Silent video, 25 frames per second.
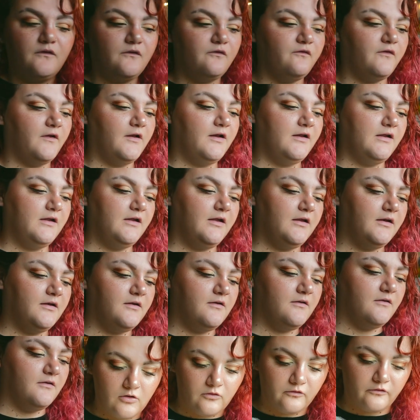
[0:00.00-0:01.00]
to fill
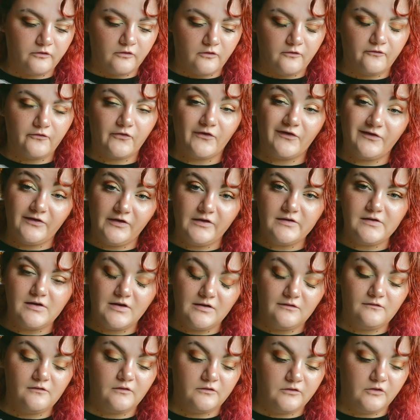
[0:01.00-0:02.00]
in. I also obviously
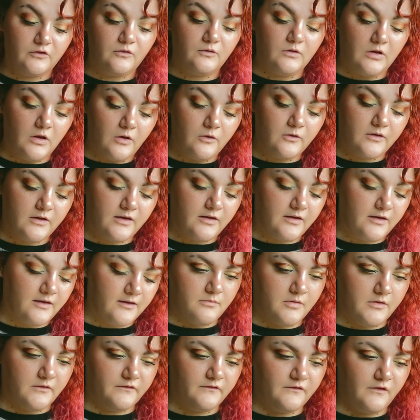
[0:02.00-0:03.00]
need to do
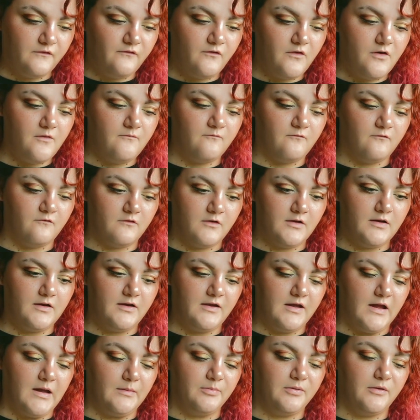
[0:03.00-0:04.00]
Loki, but so far I'm
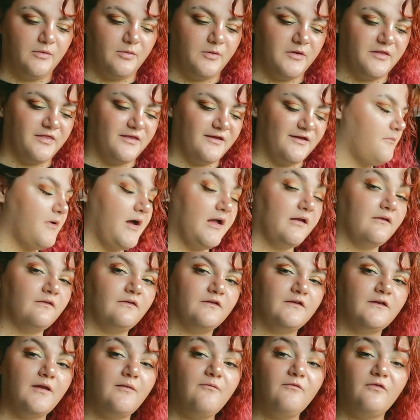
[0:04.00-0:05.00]
really happy with it. My
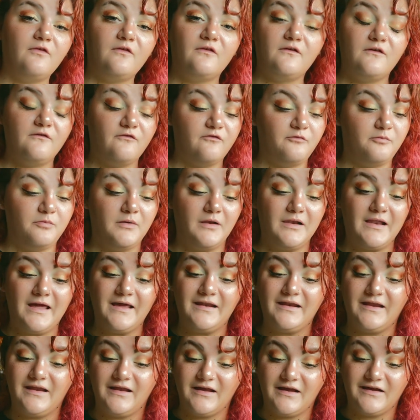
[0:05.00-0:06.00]
extensive
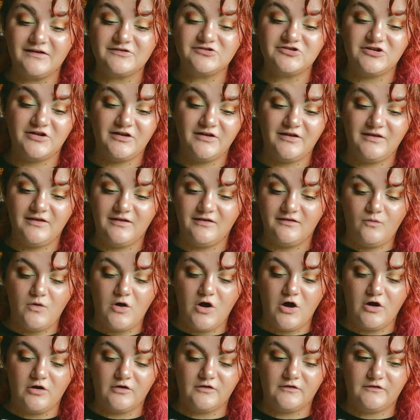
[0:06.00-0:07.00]
planning actually
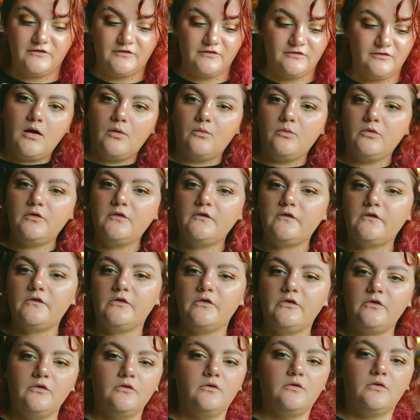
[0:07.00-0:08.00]
worked. I want
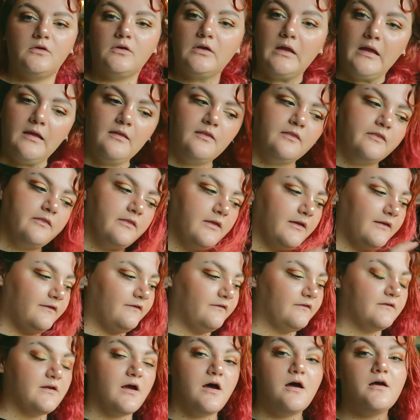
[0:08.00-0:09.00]
to get
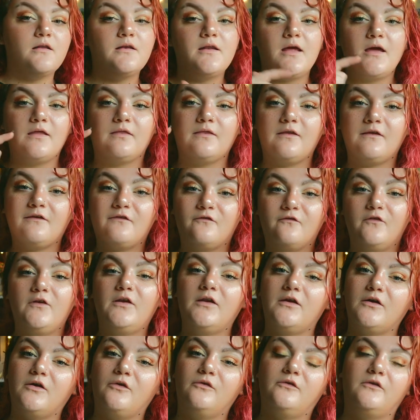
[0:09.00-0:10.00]
this done and this
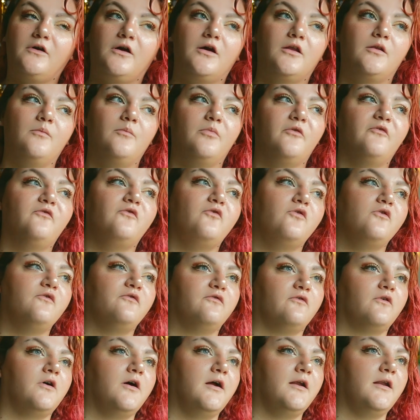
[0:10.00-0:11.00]
video done before
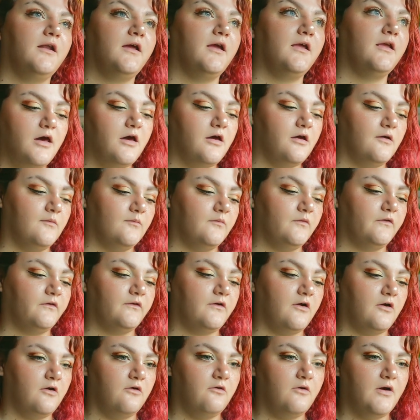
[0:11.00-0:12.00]
Friday, um,
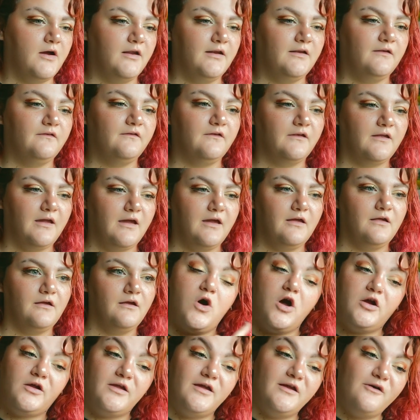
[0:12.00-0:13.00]
so I need to get
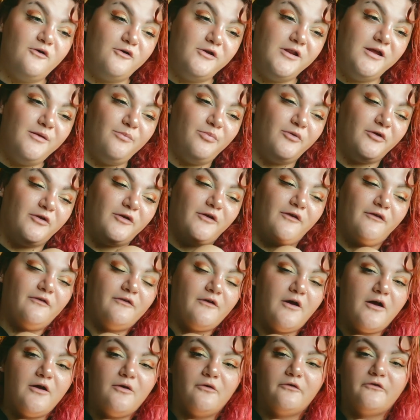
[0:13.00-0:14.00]
working on it,
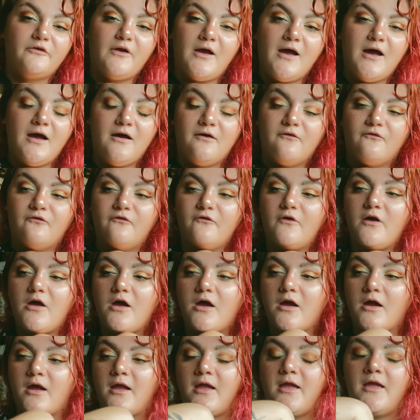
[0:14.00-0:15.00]
because I also have
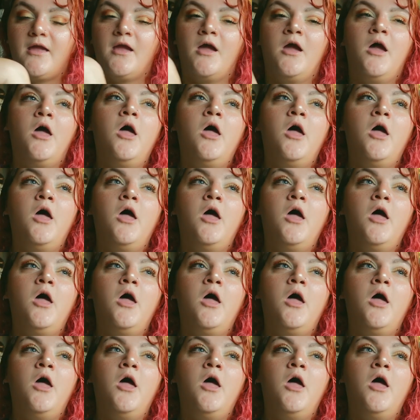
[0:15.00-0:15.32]
a,